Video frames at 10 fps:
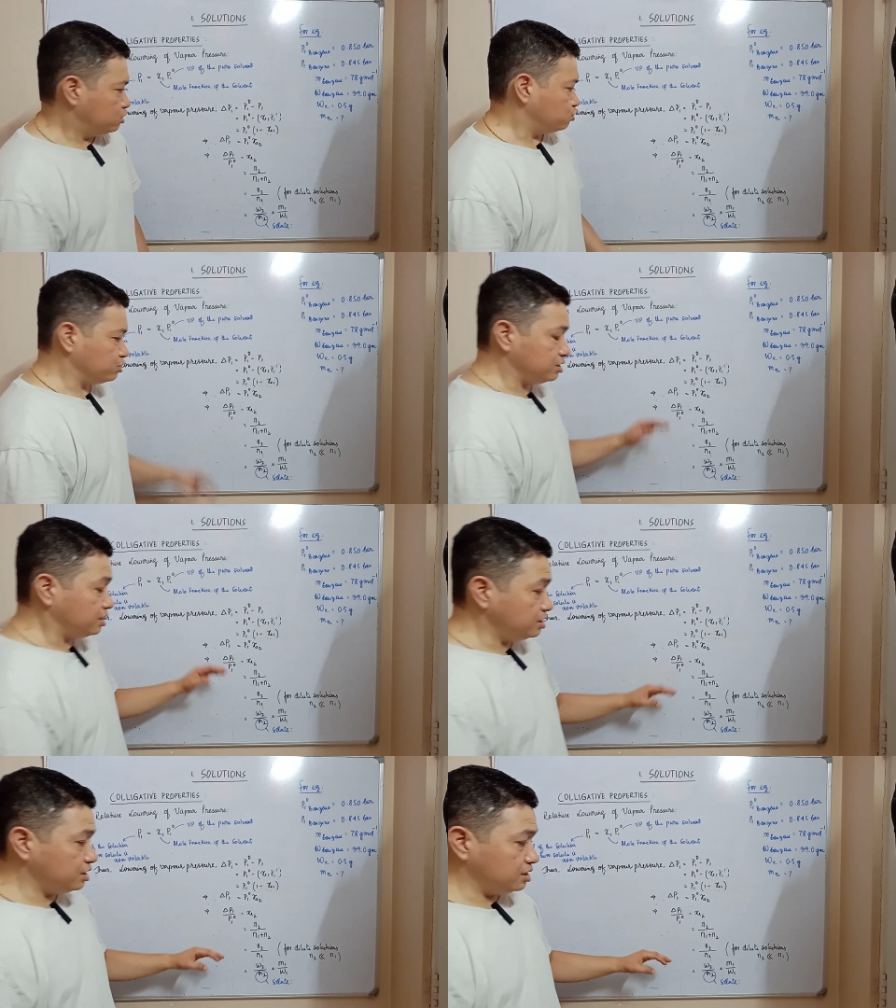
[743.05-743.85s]
So
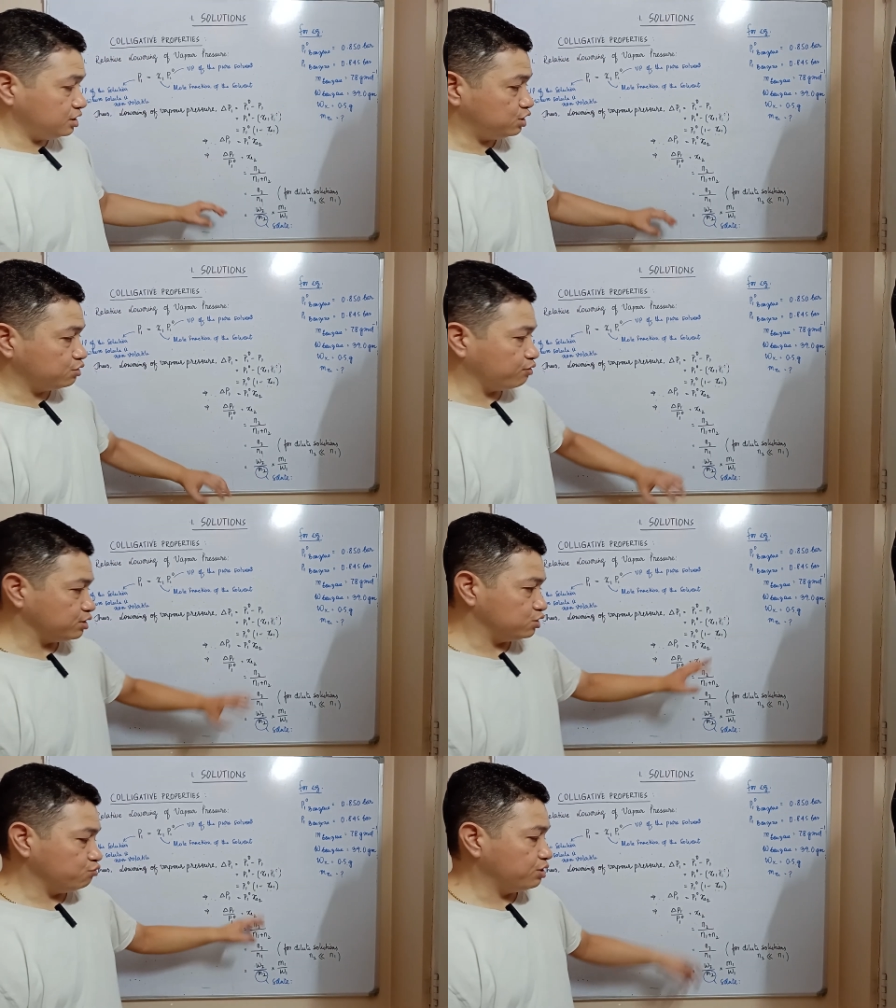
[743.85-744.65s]
in this
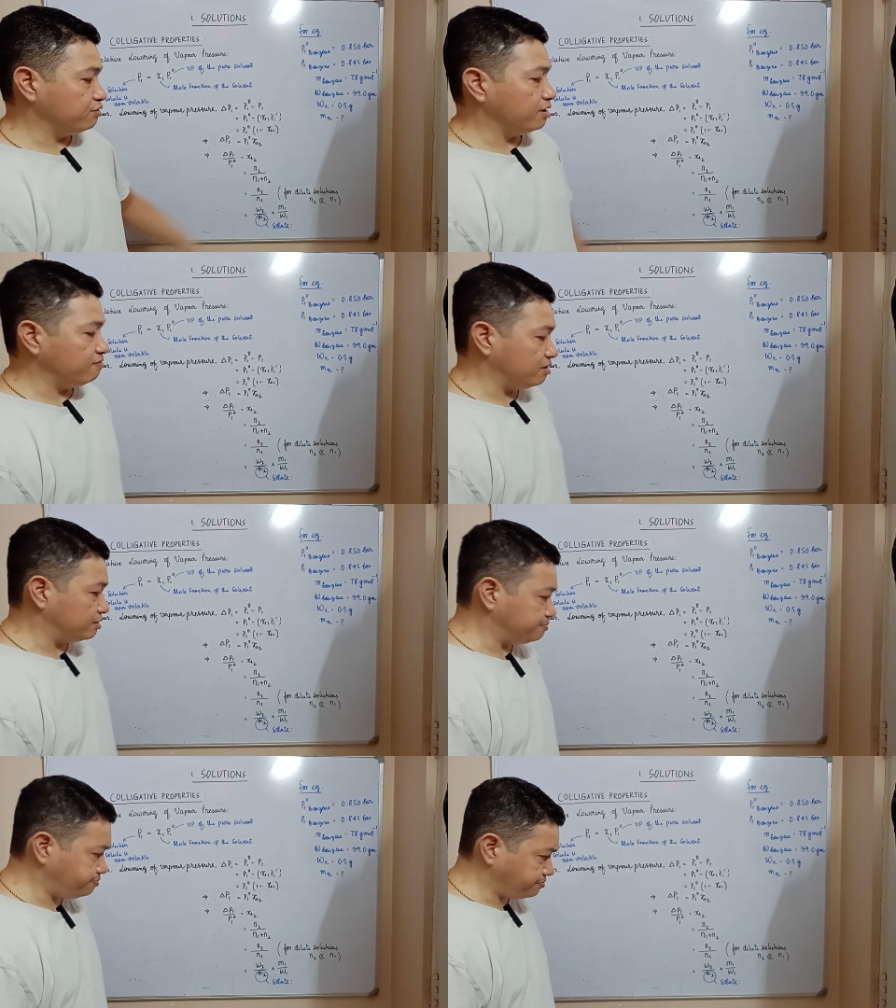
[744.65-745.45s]
equation, so what do you have
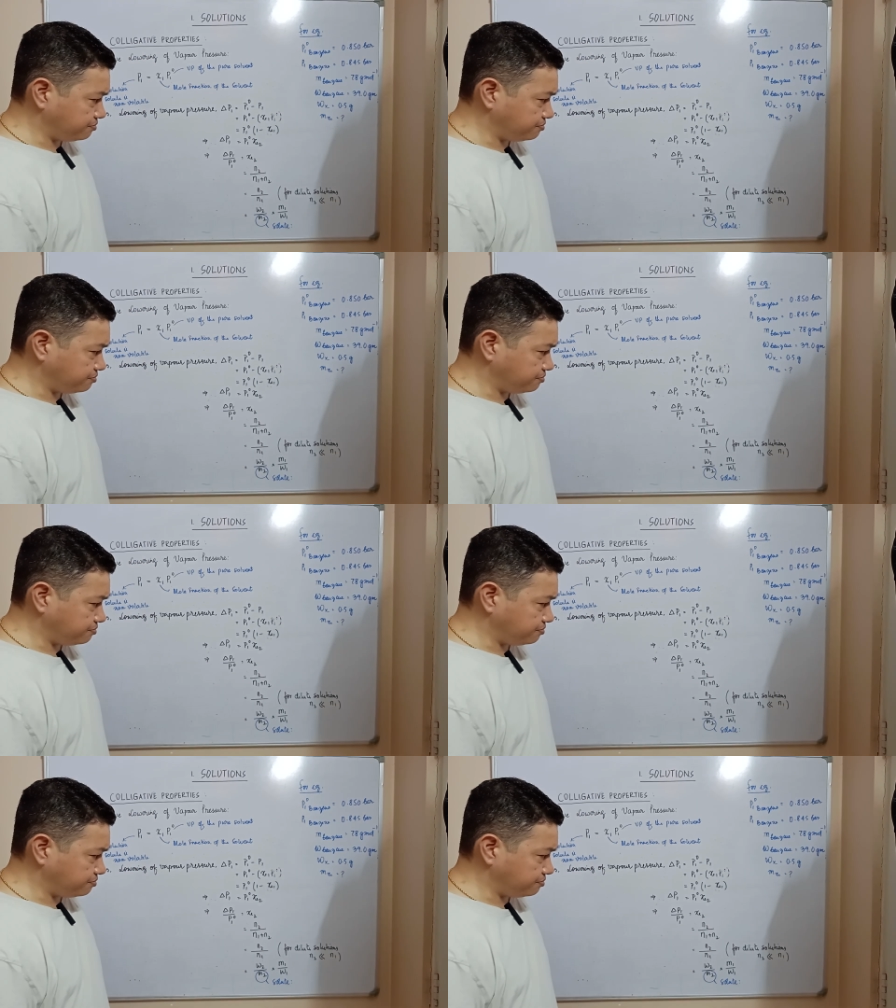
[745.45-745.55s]
learned?